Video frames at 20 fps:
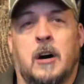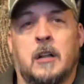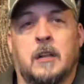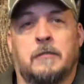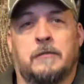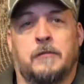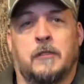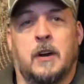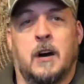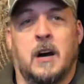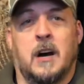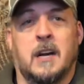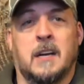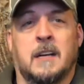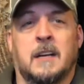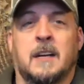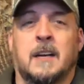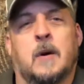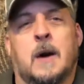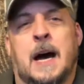a fraud.
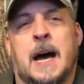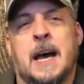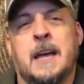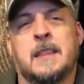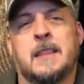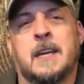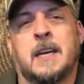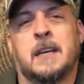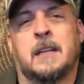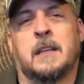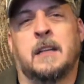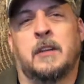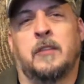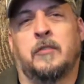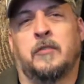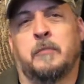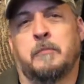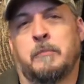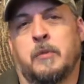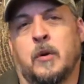I think that it's
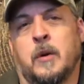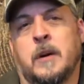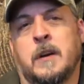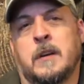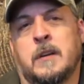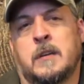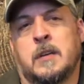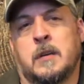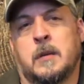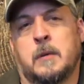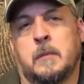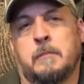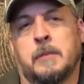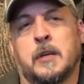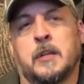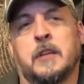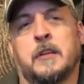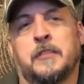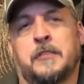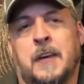important to
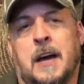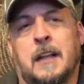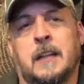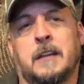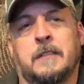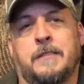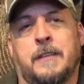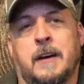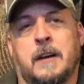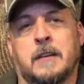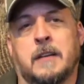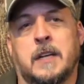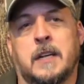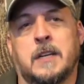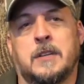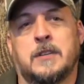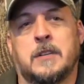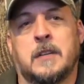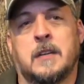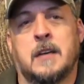build a solid
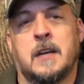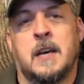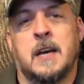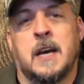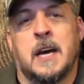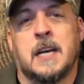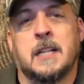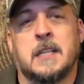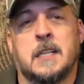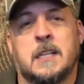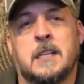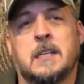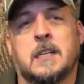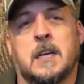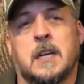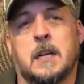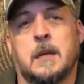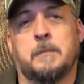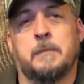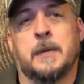foundation, and this is
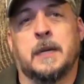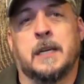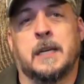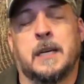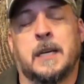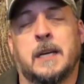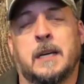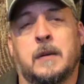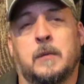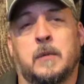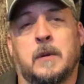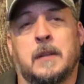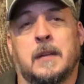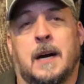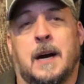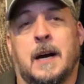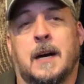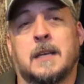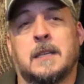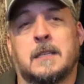going to begin with
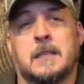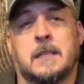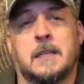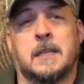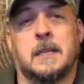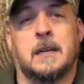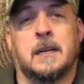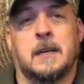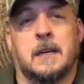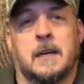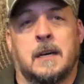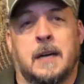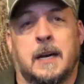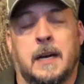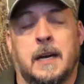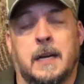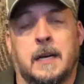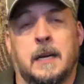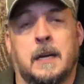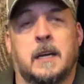honesty
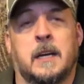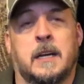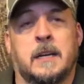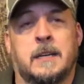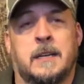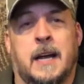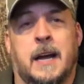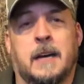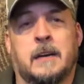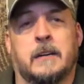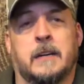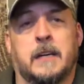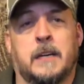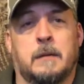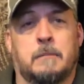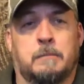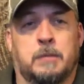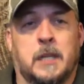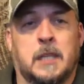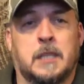and integrity
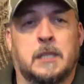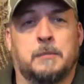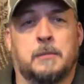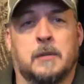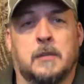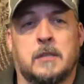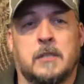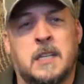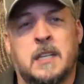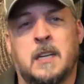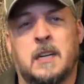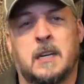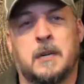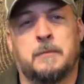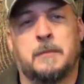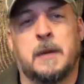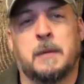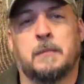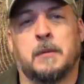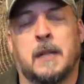and principles. There are
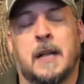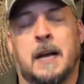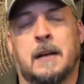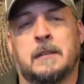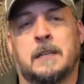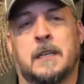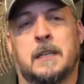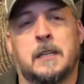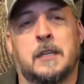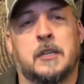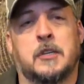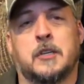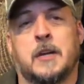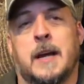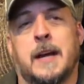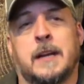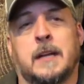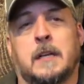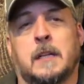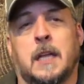people out there that are
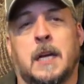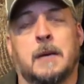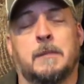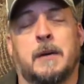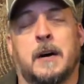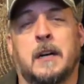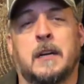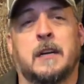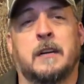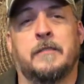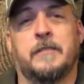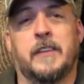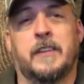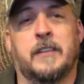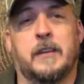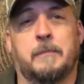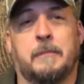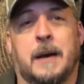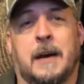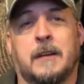trying to claim
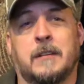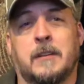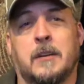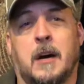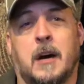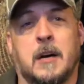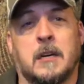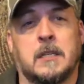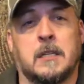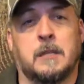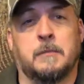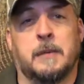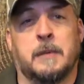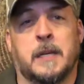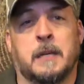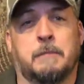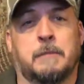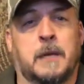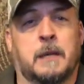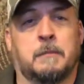150-pound dogs as
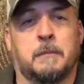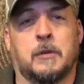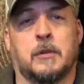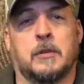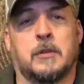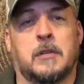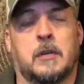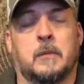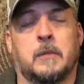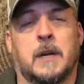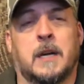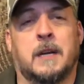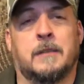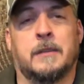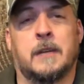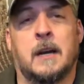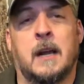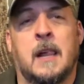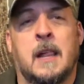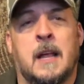being pit bulls or
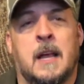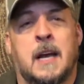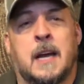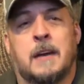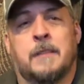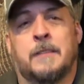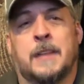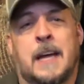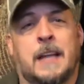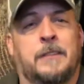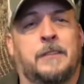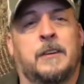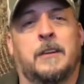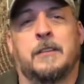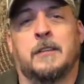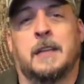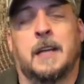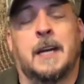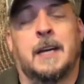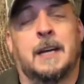whatever, and if that's their
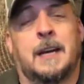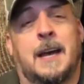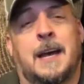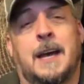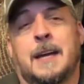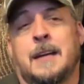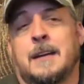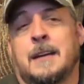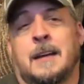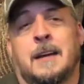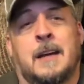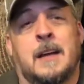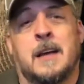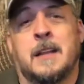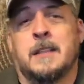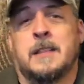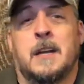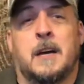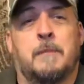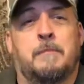thing, hey,
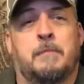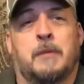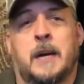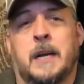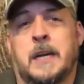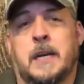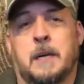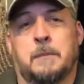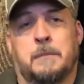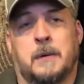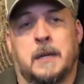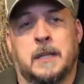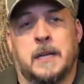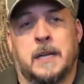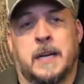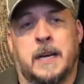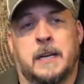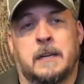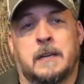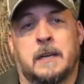they're preying upon the
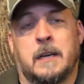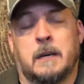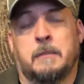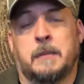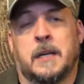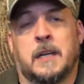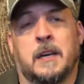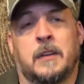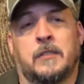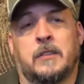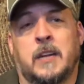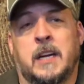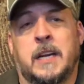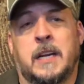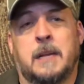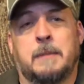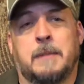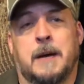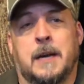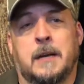ignorant, because
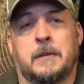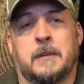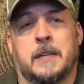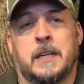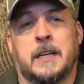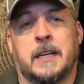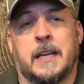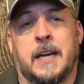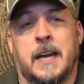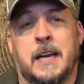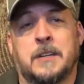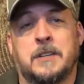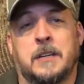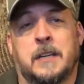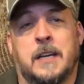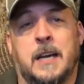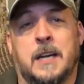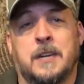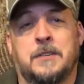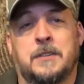anybody with any
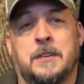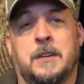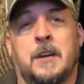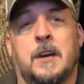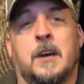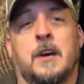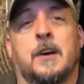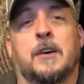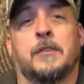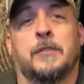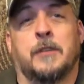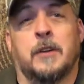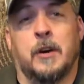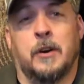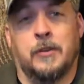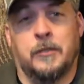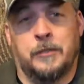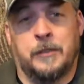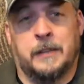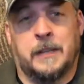education
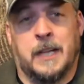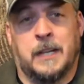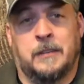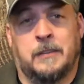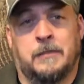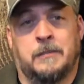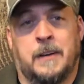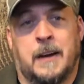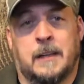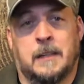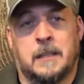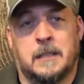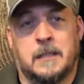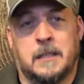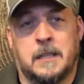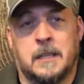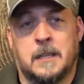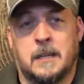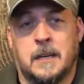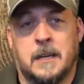knows that that's a
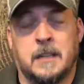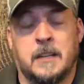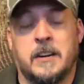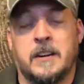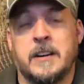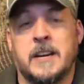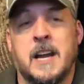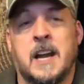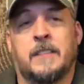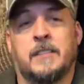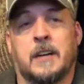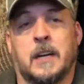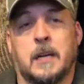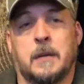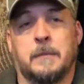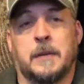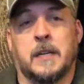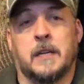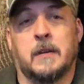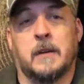fallacy and they're never going to
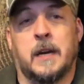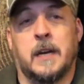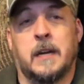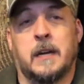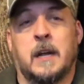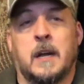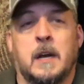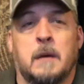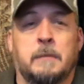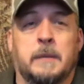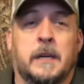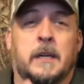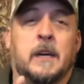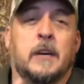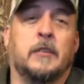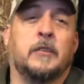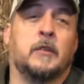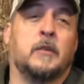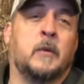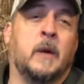be great,
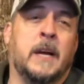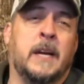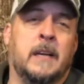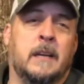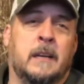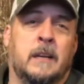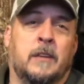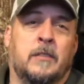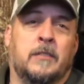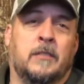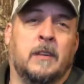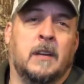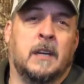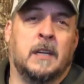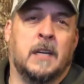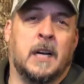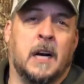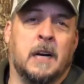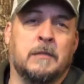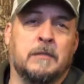because greatness
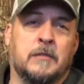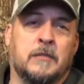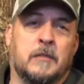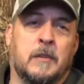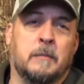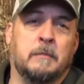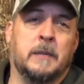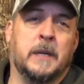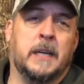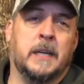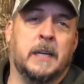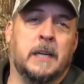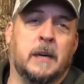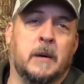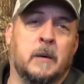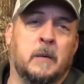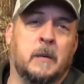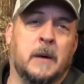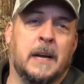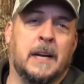comes from being
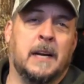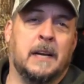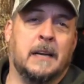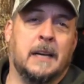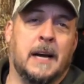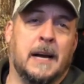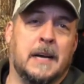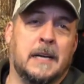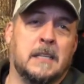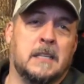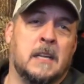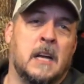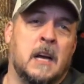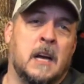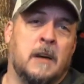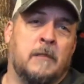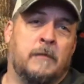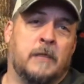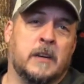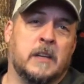recognized
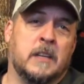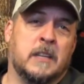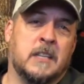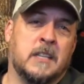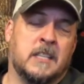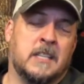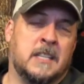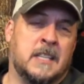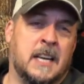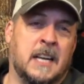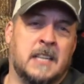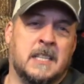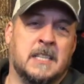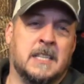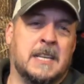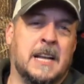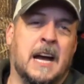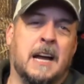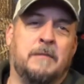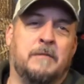for the success,
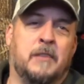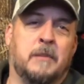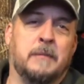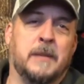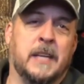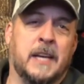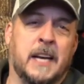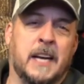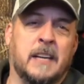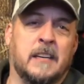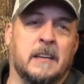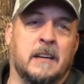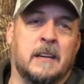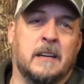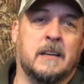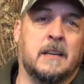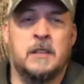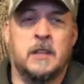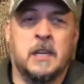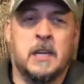not from the
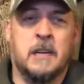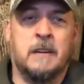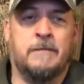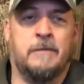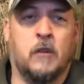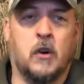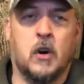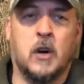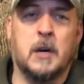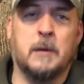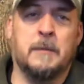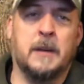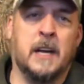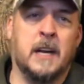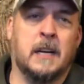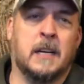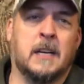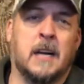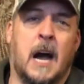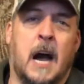ignorant. The informed
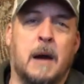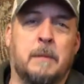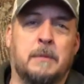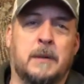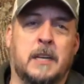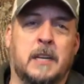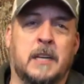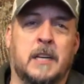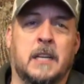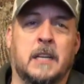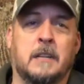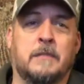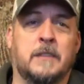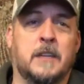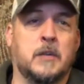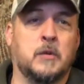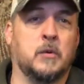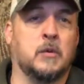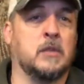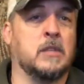and competent
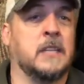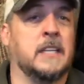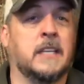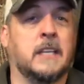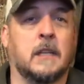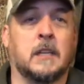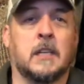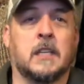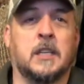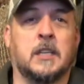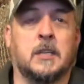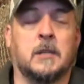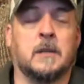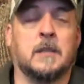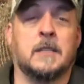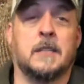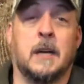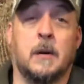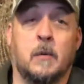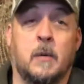individuals need to look at you and
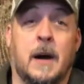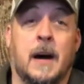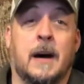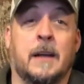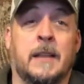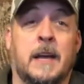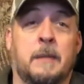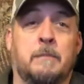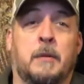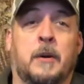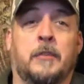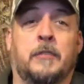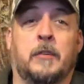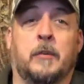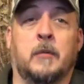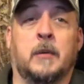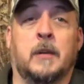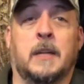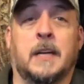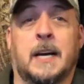say, wow, that
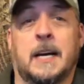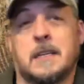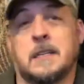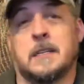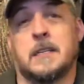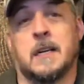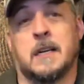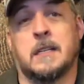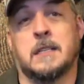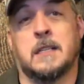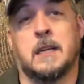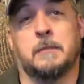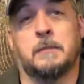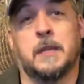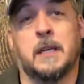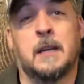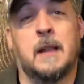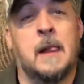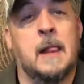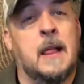person really has done
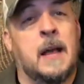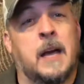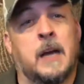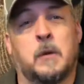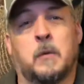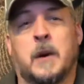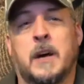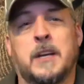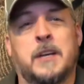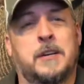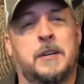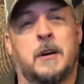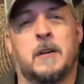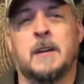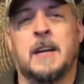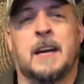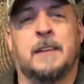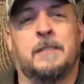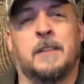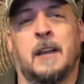something. And while you don't
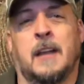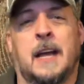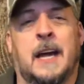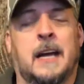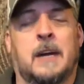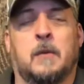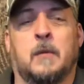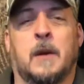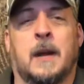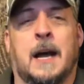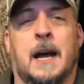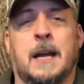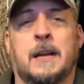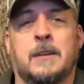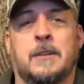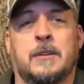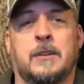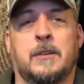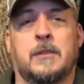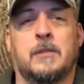have to like what I
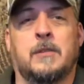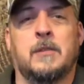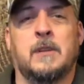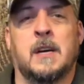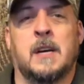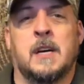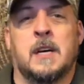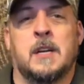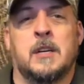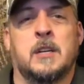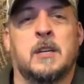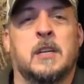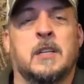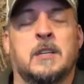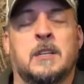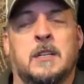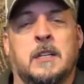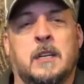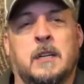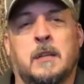do, you can
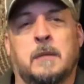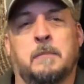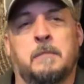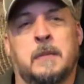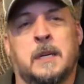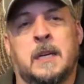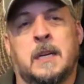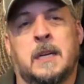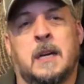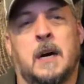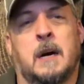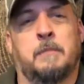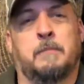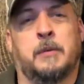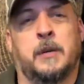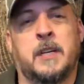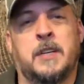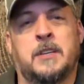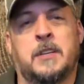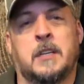still be
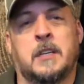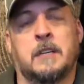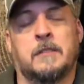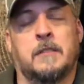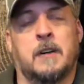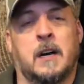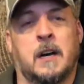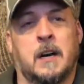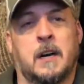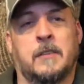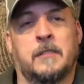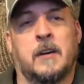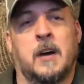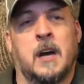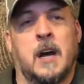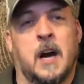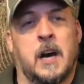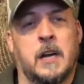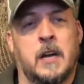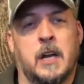appreciative of
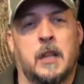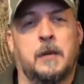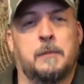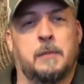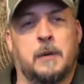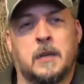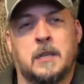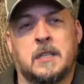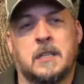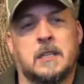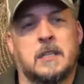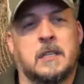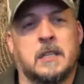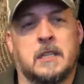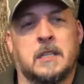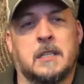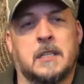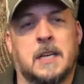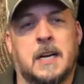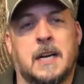another person's
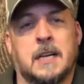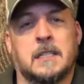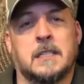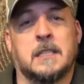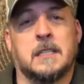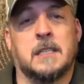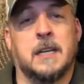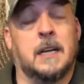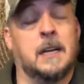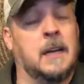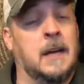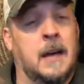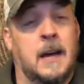success and say,